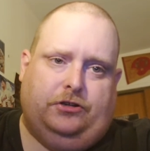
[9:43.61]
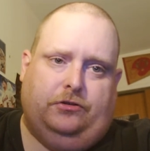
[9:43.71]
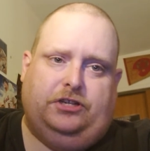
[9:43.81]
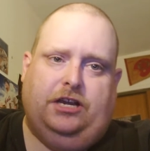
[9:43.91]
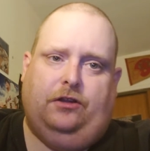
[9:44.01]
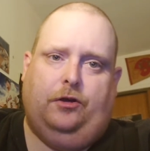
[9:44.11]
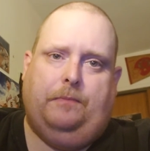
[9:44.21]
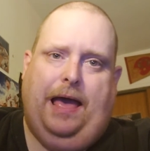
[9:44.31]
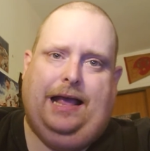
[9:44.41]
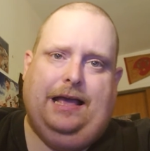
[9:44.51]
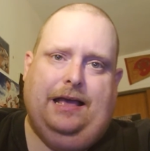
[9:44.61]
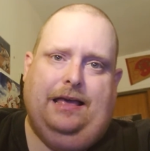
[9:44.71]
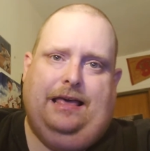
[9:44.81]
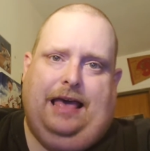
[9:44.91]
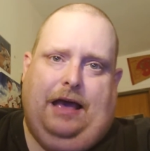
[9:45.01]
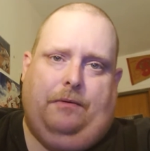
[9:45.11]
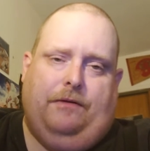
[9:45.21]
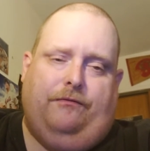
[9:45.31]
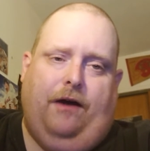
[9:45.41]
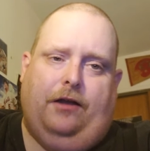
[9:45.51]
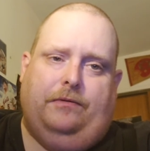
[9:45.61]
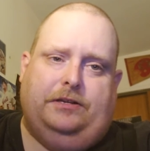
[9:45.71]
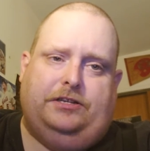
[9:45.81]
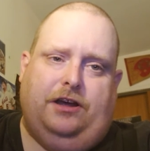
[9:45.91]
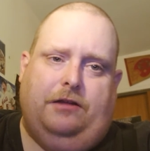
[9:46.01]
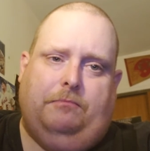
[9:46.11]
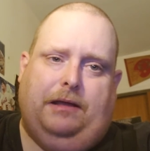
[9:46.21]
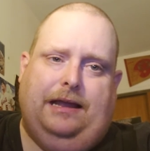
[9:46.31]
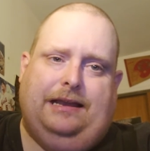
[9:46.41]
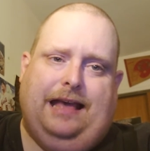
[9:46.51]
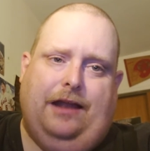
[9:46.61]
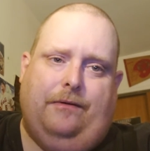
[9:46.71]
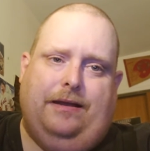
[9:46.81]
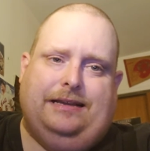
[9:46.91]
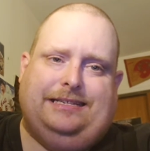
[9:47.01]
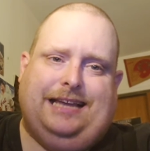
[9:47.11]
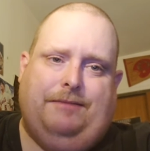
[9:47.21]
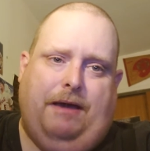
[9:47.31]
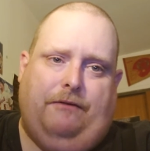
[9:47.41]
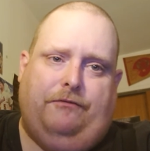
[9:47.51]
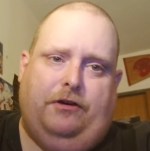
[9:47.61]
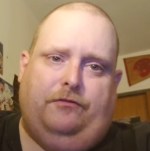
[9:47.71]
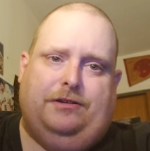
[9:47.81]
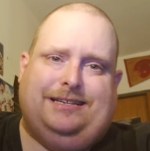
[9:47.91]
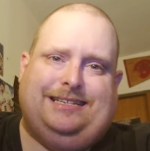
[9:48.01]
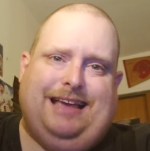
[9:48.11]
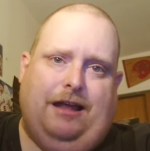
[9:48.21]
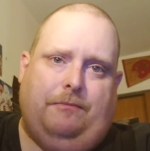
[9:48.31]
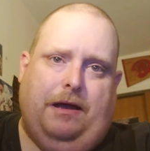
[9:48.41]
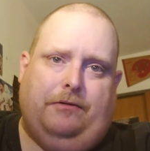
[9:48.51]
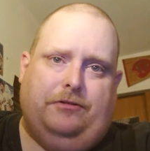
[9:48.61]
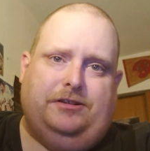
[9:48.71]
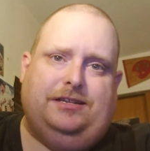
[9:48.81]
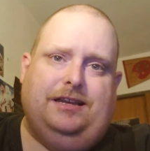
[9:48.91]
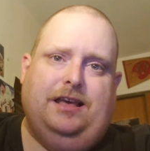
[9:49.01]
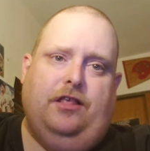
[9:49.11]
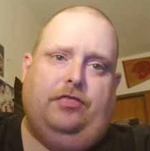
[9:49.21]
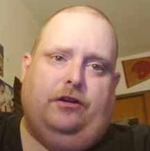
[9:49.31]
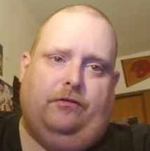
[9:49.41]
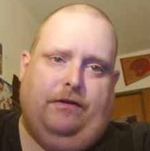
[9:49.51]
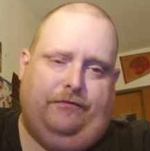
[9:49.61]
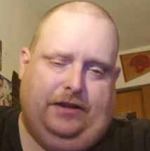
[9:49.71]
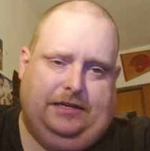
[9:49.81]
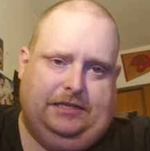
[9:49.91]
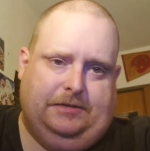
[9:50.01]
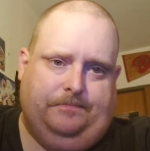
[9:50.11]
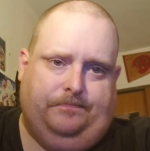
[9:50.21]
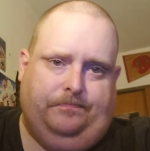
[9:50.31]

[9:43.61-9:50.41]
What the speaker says: So take a look back at when father and son played together in the same outfield for the Seattle Mariners, the Griffeys.